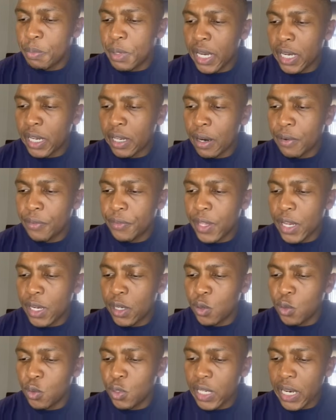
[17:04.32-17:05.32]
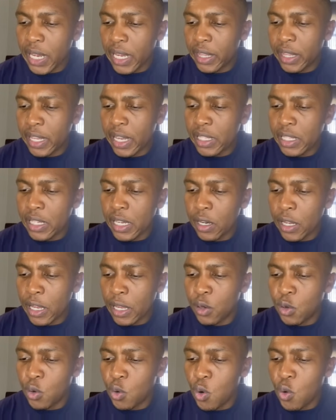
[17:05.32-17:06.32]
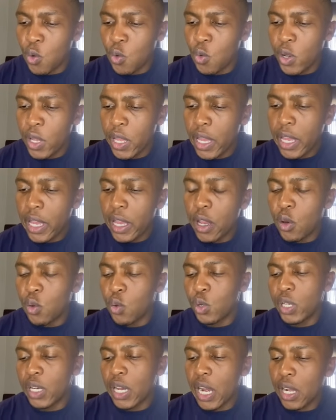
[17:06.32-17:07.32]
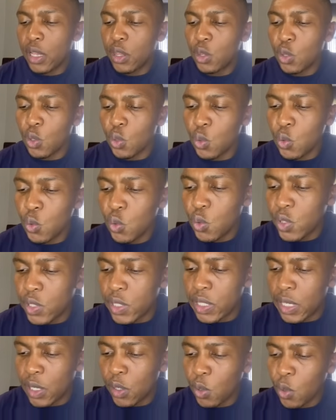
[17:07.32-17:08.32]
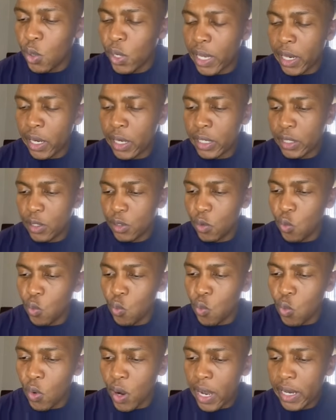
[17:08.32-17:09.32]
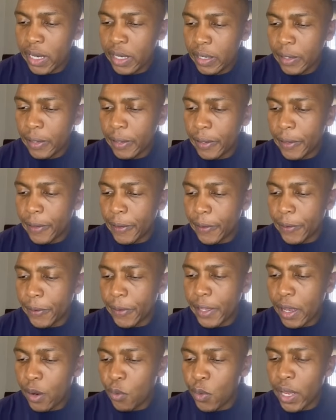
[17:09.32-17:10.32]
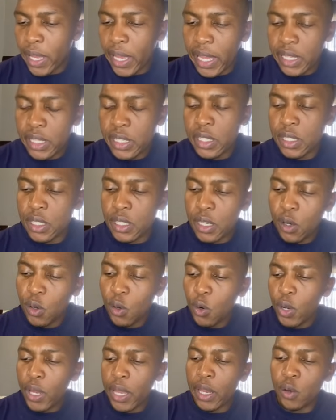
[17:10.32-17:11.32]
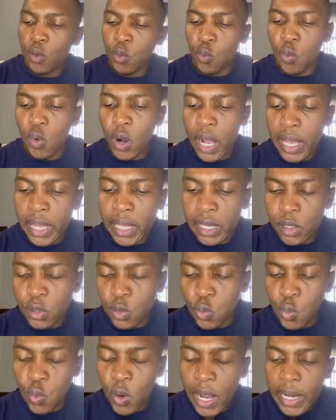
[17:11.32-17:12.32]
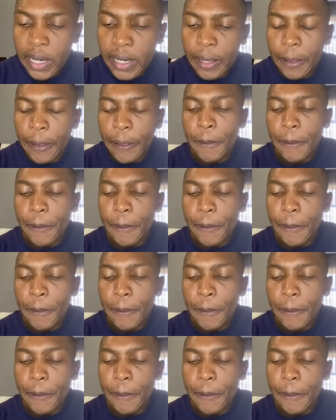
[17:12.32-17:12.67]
a graph that looks like that, and I know it would cut through 0 and 1, okay, where x is 0 and y is 1.